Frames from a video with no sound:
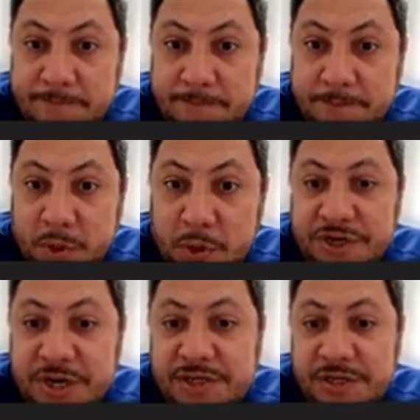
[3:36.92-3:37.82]

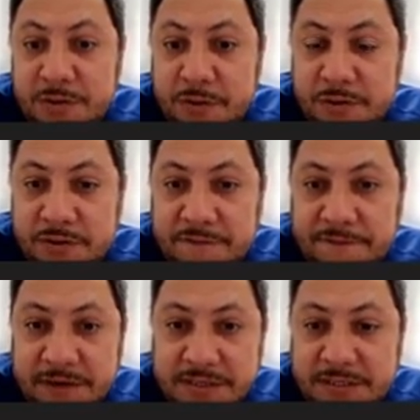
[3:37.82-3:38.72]
projection on the
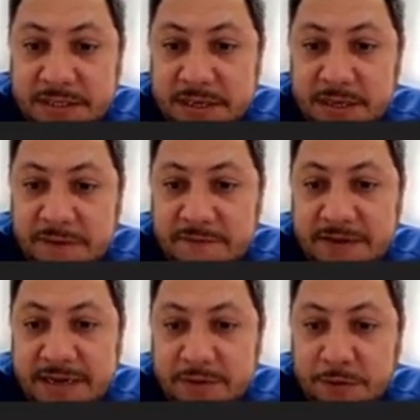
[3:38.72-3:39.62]
first
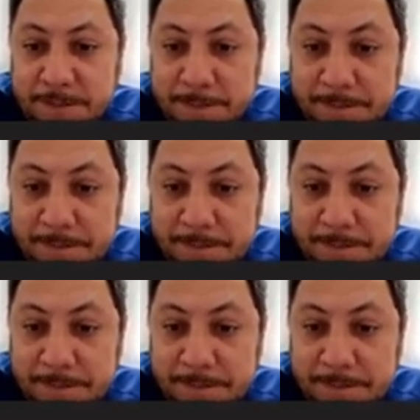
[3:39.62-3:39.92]
factor